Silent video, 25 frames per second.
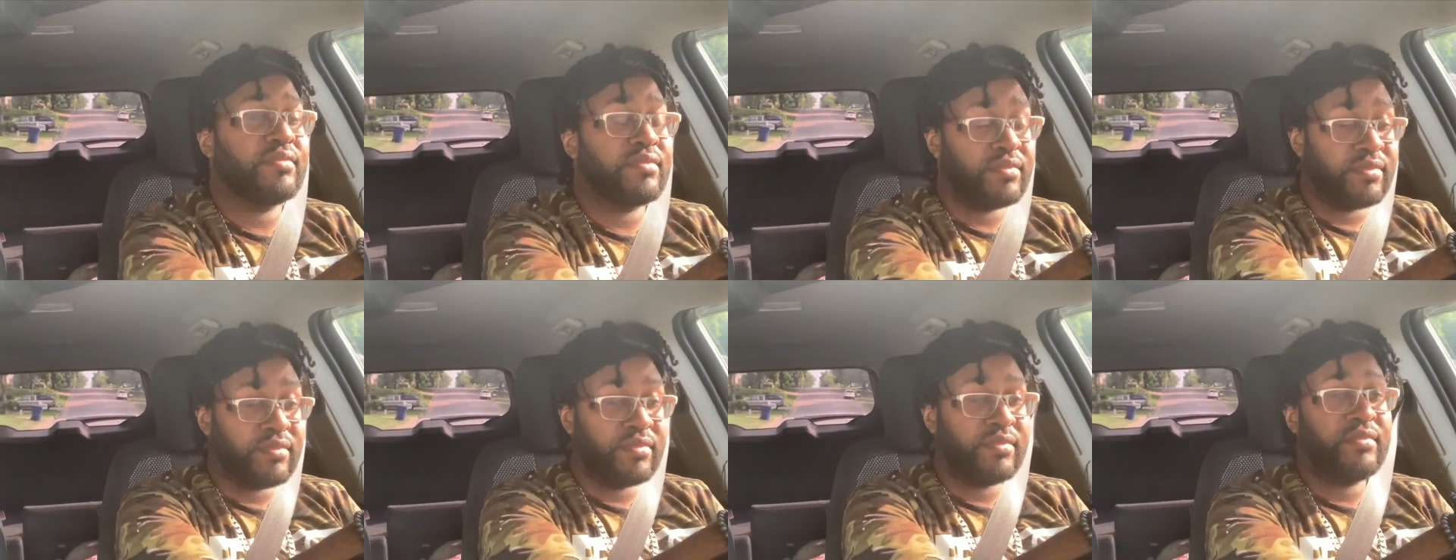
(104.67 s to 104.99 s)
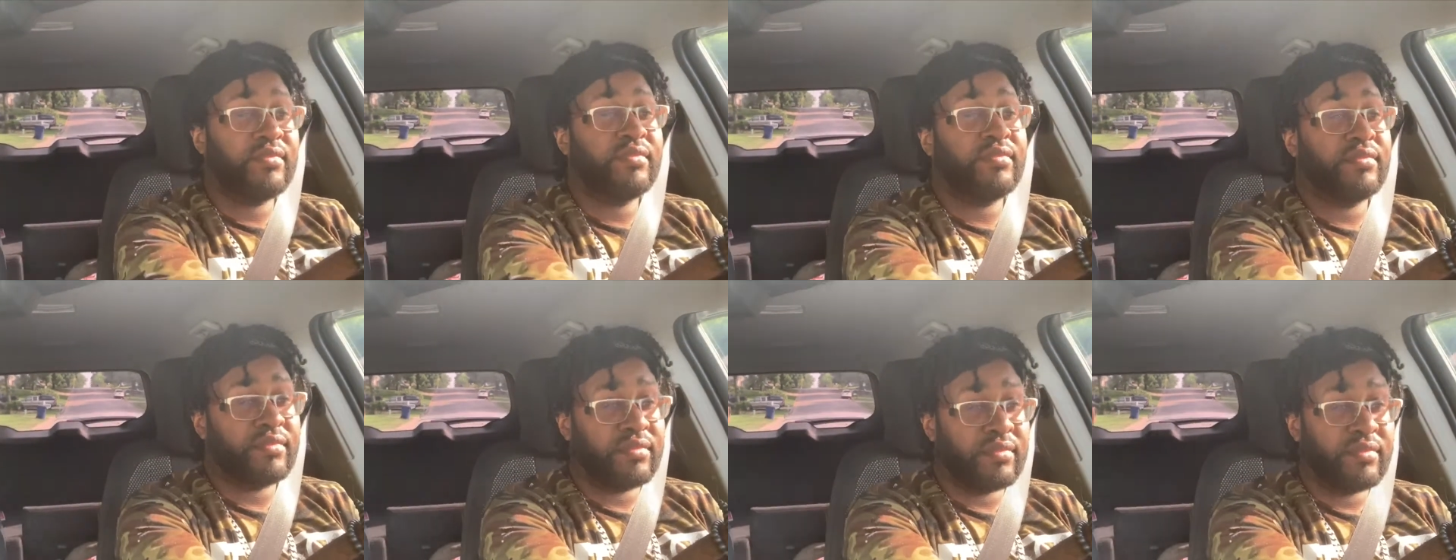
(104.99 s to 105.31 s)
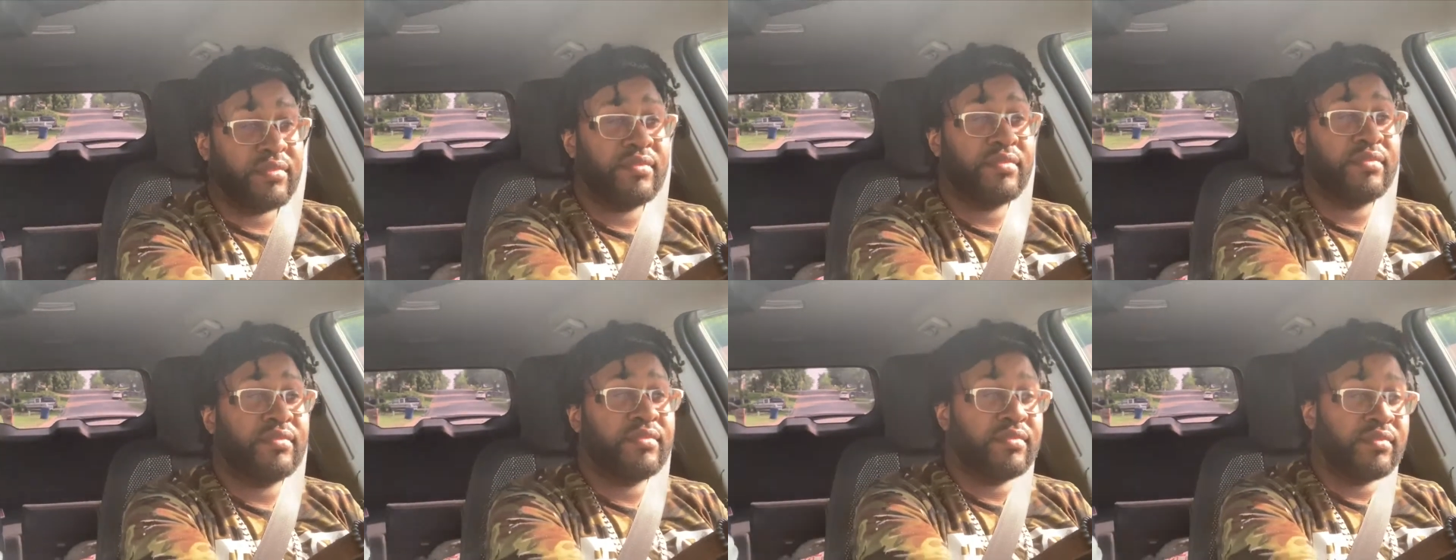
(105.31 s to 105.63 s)
Ooh, make
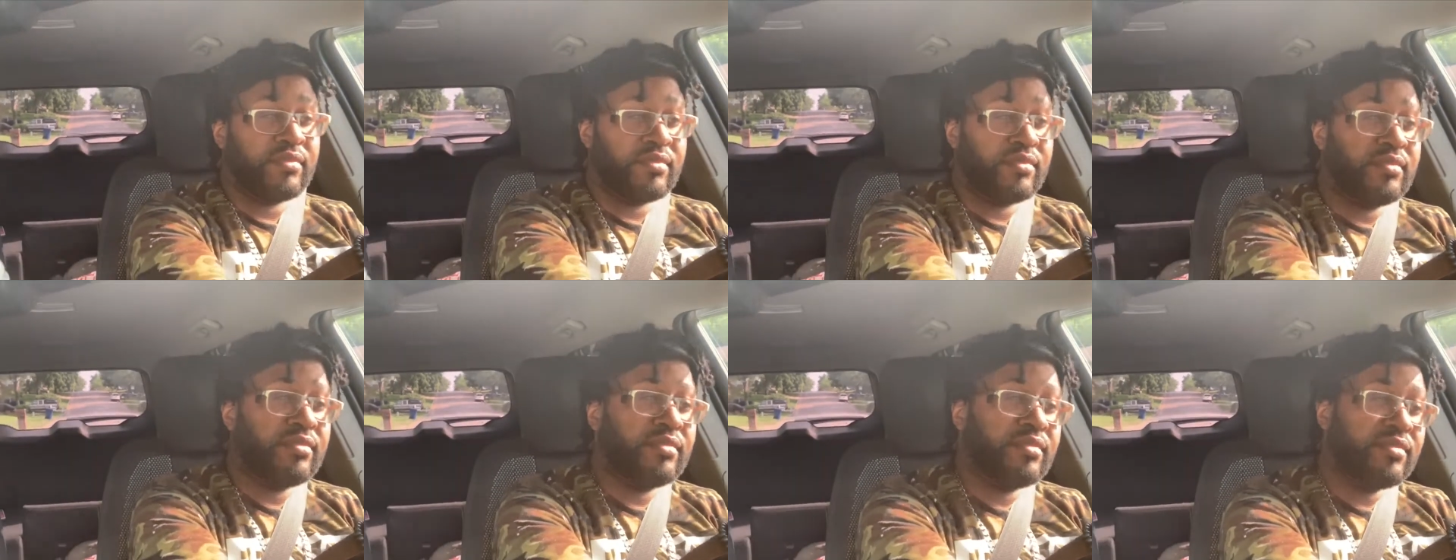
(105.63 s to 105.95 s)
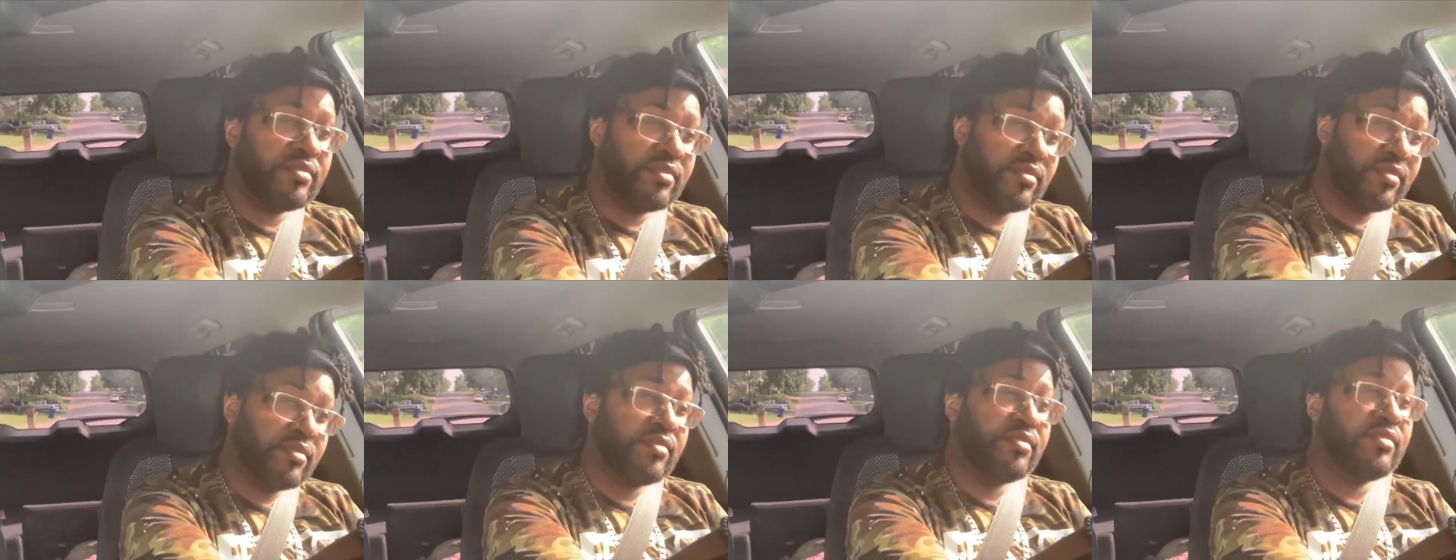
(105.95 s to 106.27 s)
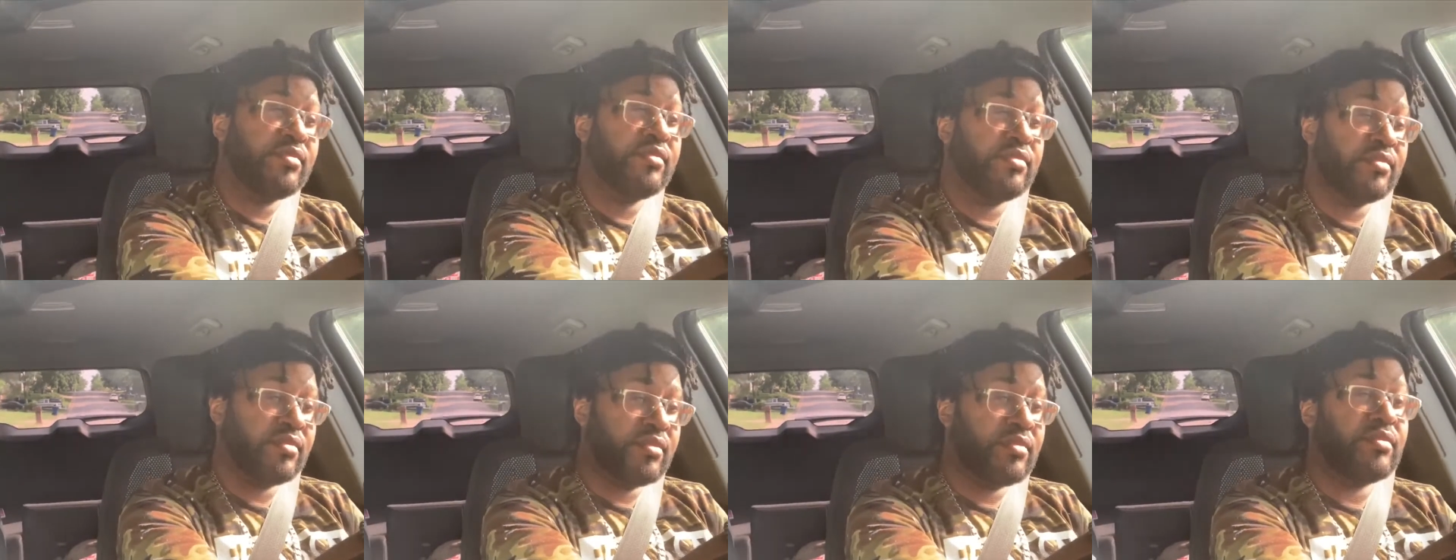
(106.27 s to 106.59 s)
me sleep, make
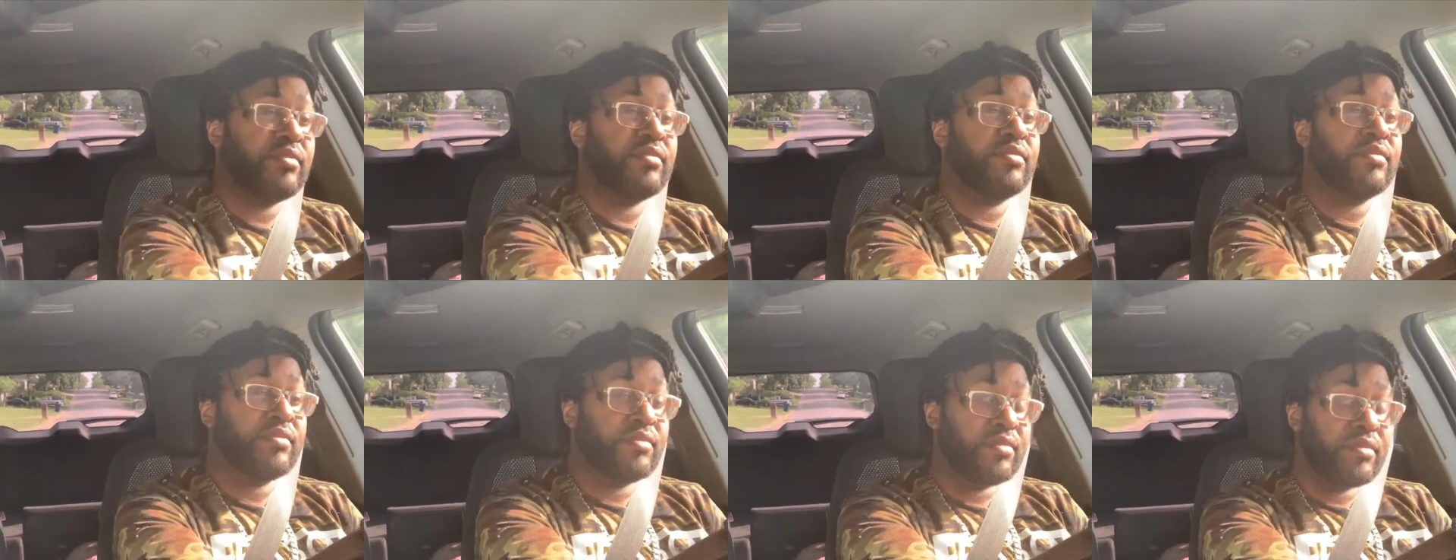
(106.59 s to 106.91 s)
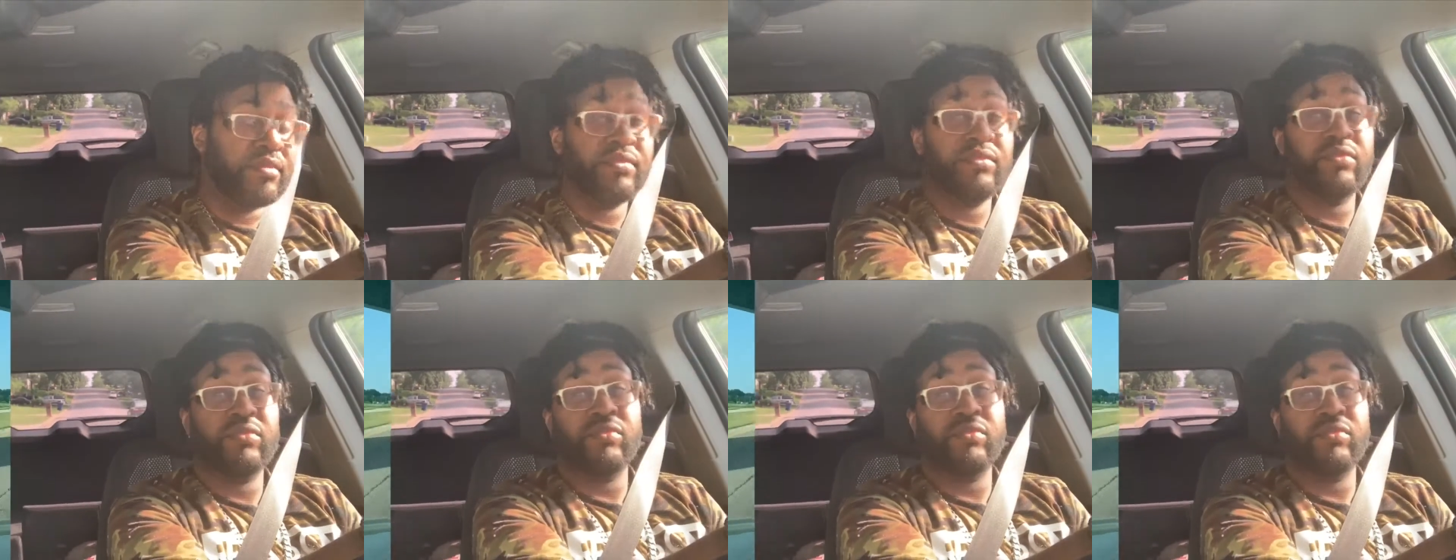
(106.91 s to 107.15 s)
me dream, make me